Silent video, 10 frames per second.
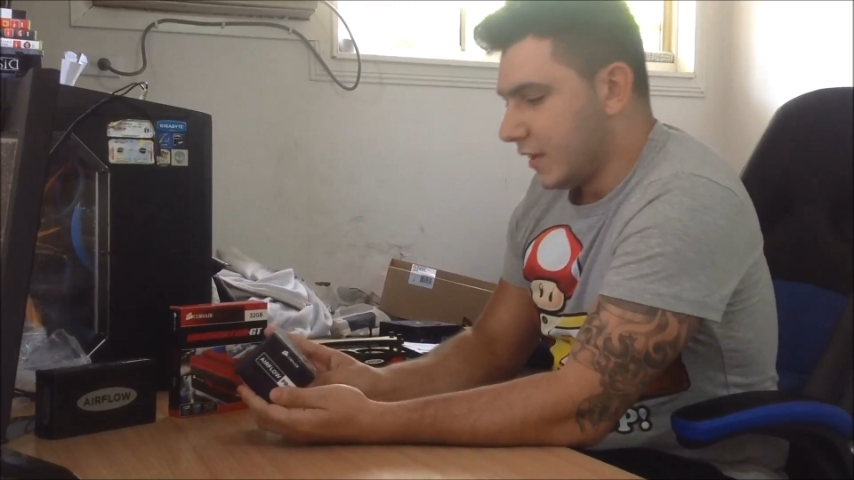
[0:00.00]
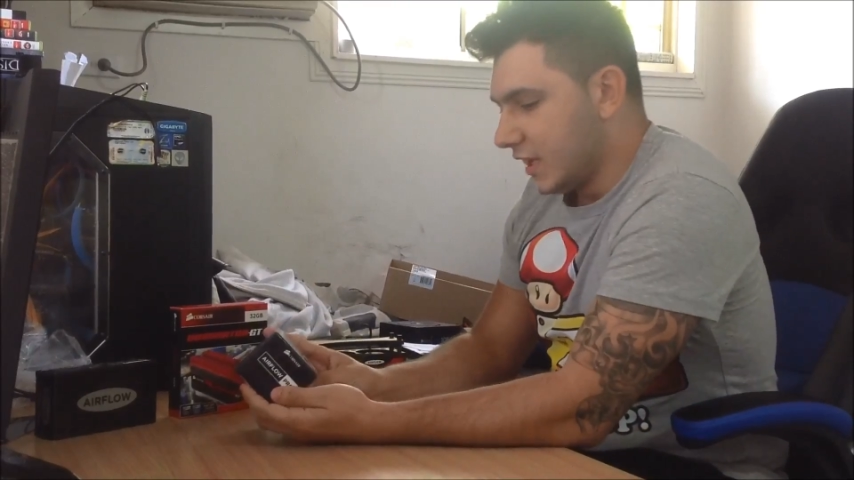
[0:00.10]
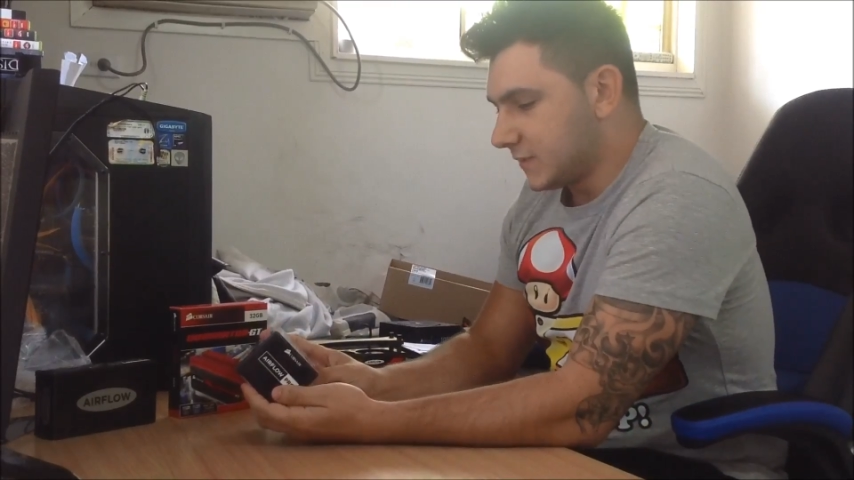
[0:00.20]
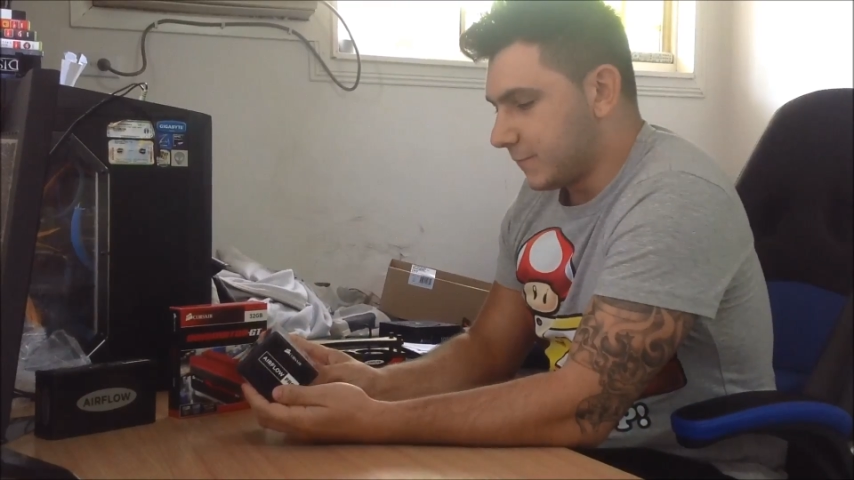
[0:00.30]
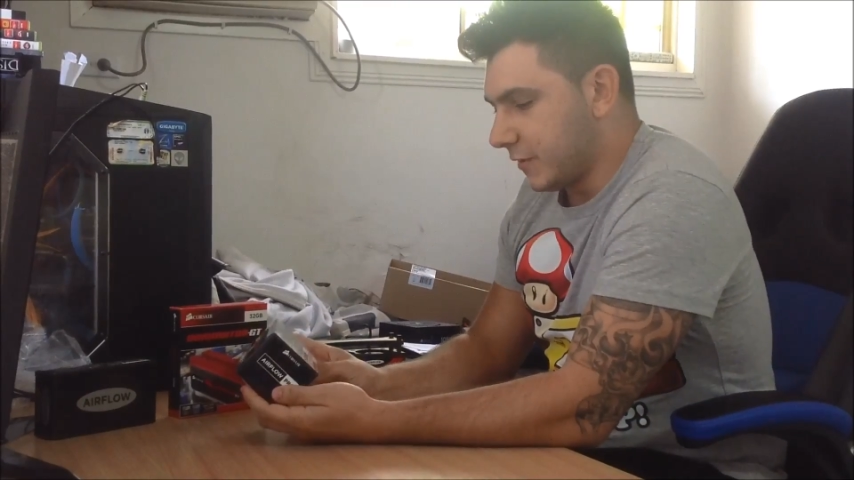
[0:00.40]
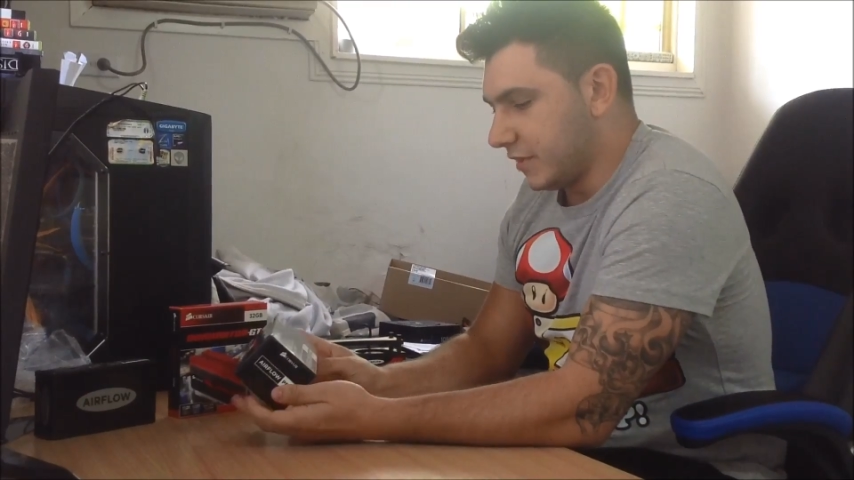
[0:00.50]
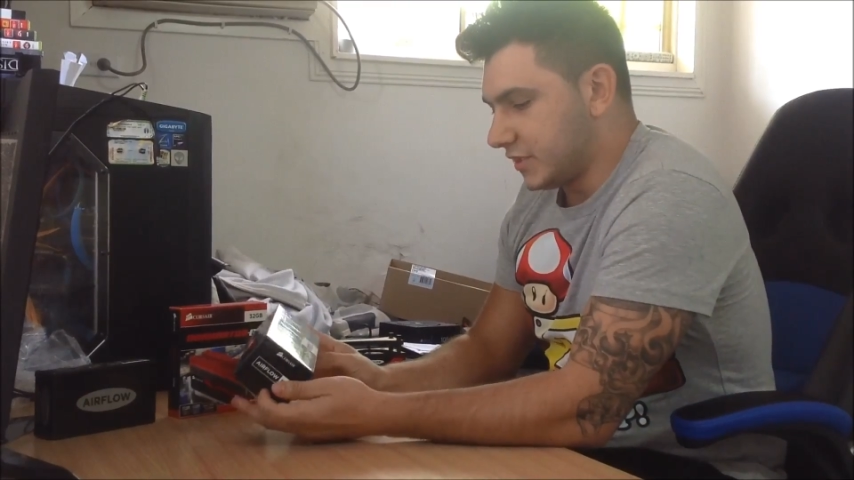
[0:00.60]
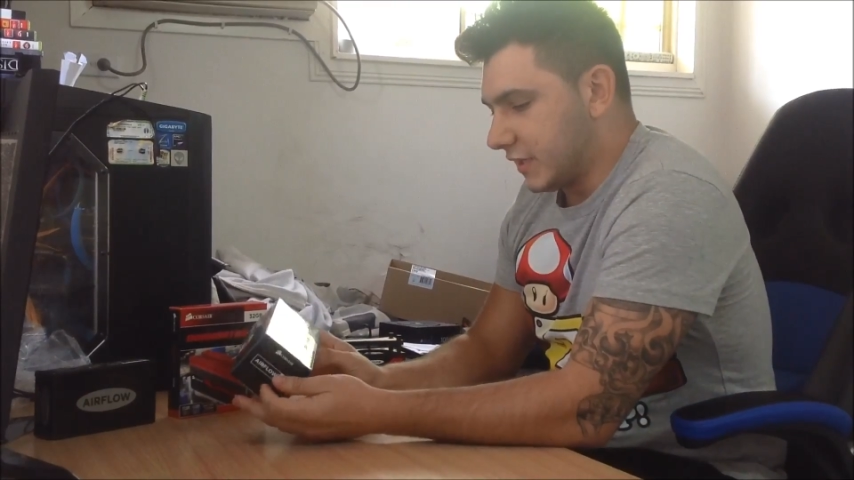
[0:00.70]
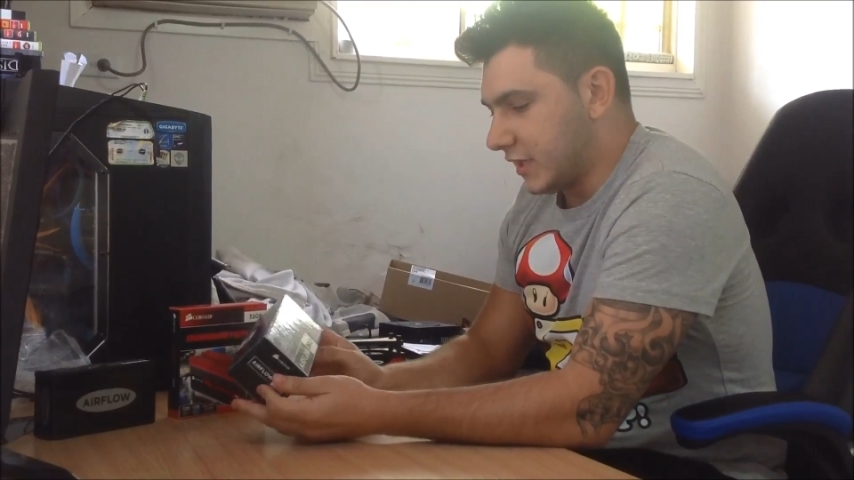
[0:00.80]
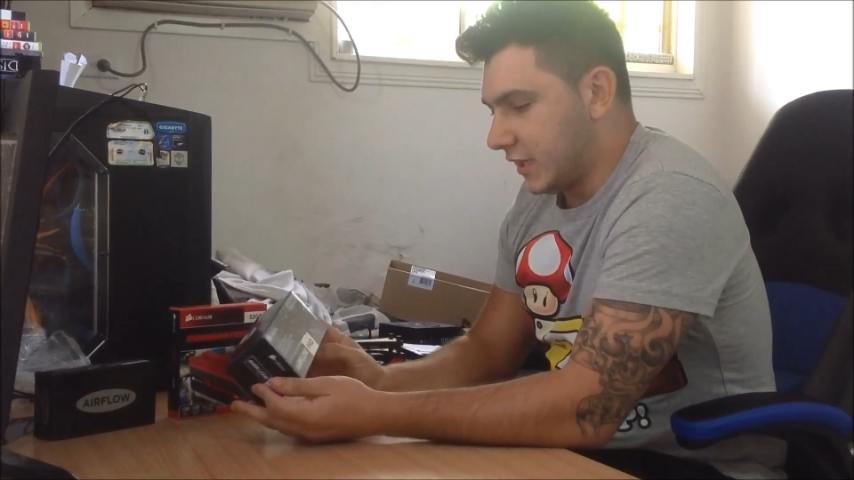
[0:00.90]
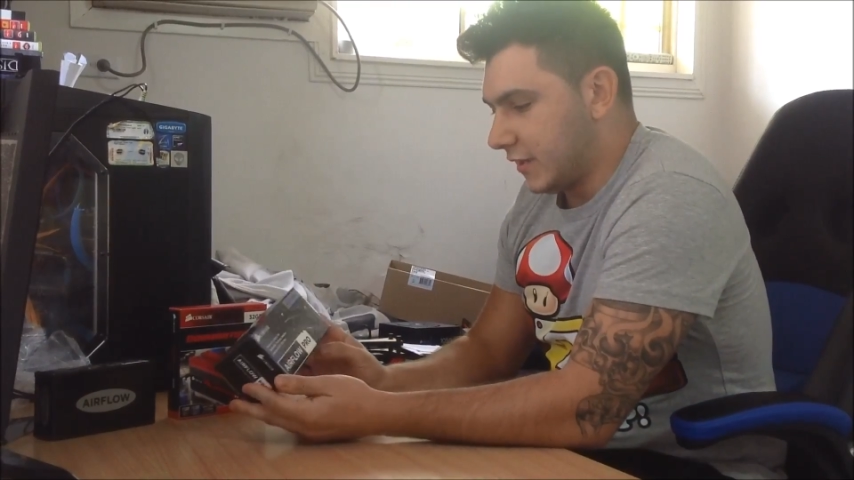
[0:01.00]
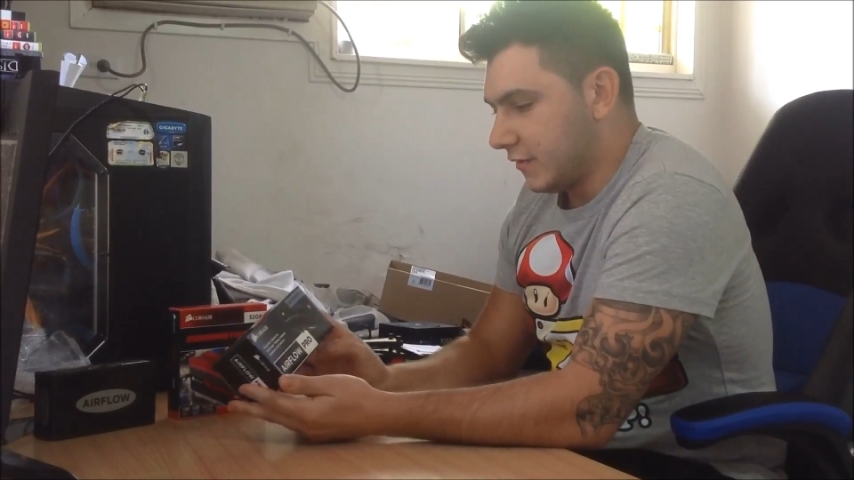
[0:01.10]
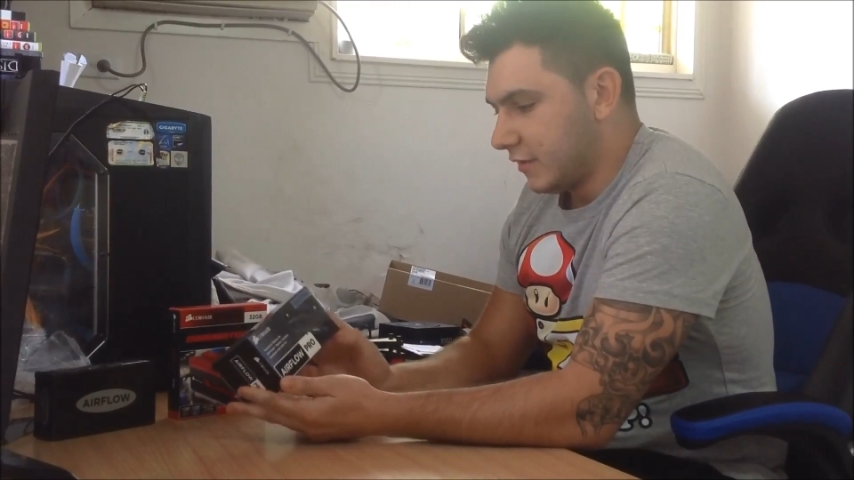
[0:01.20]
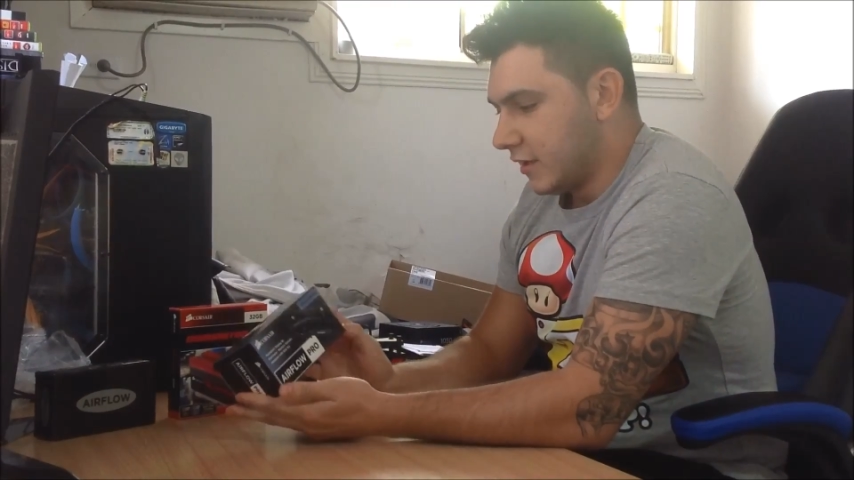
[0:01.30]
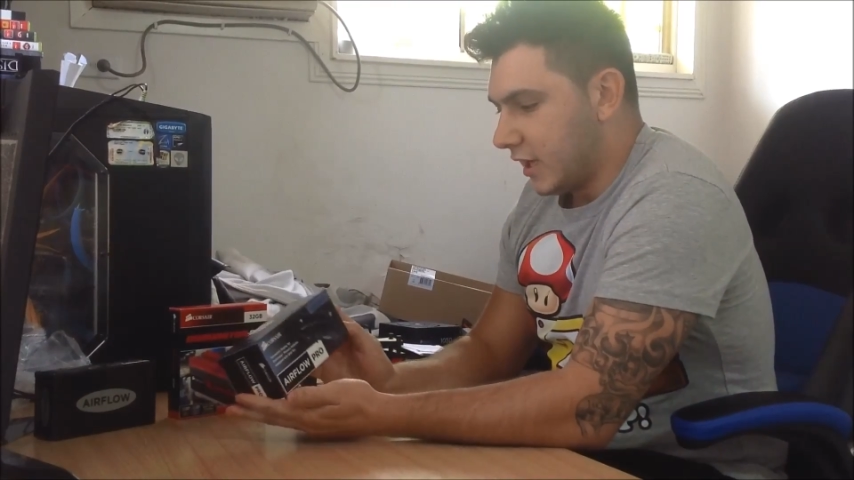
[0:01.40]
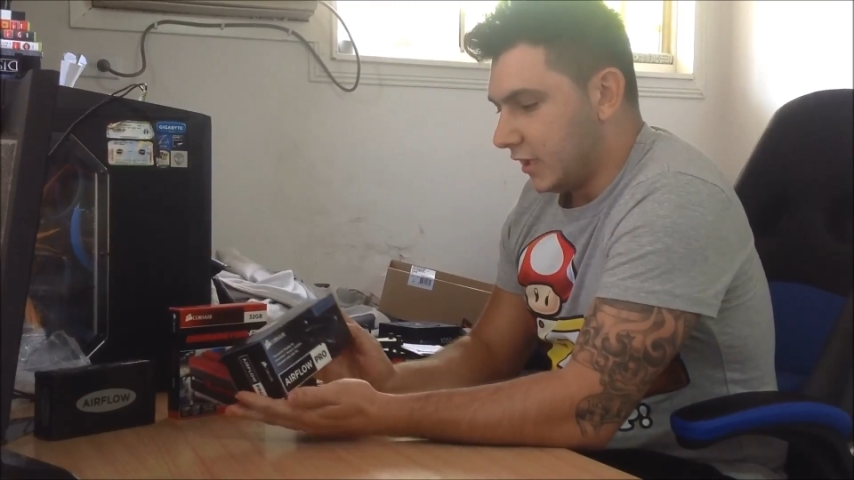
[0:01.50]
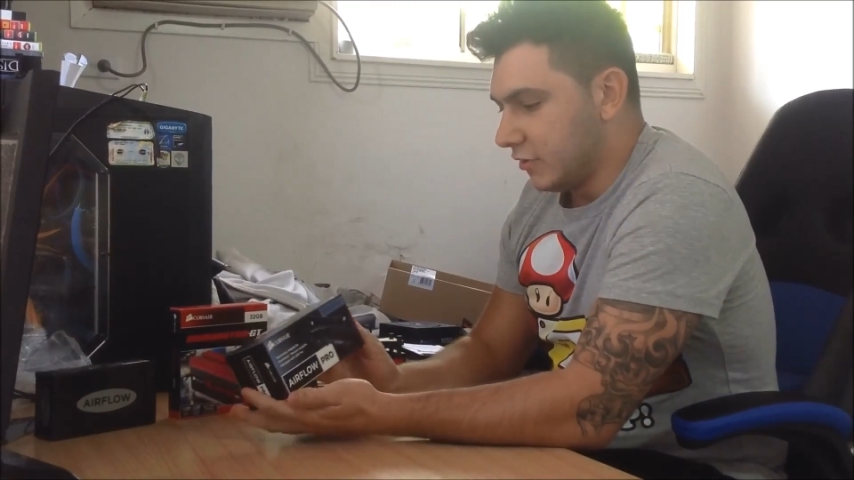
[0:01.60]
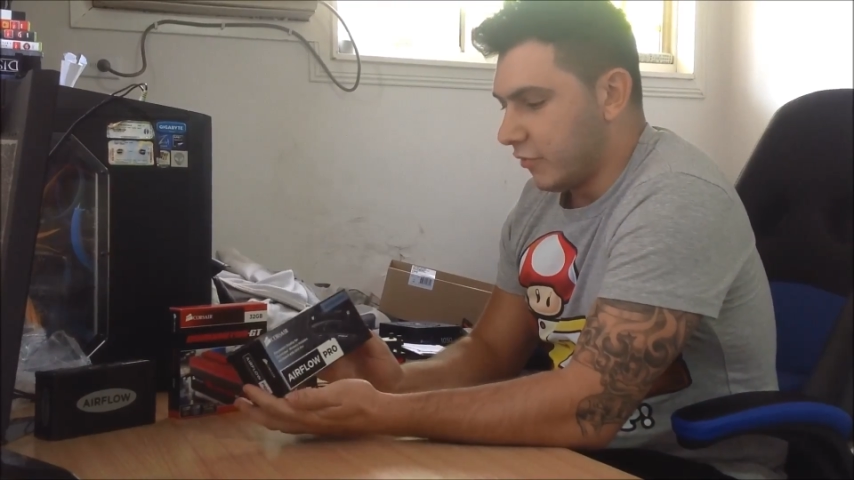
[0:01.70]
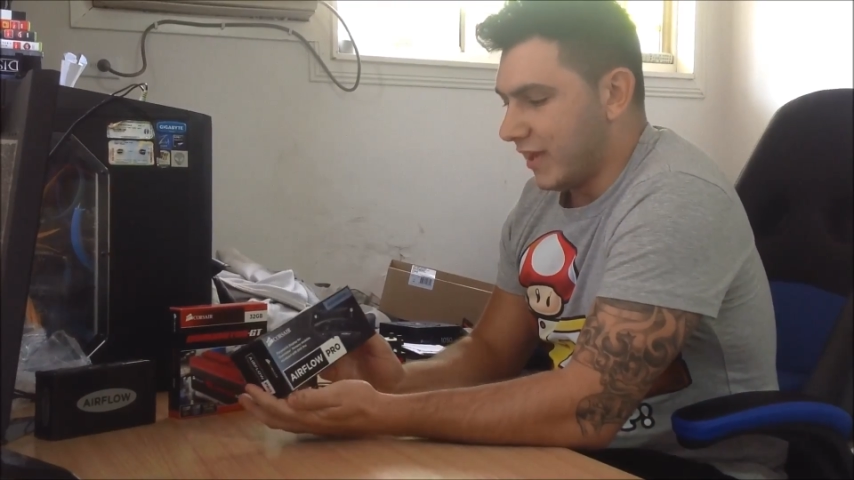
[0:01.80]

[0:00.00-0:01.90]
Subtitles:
It's pretty much like a little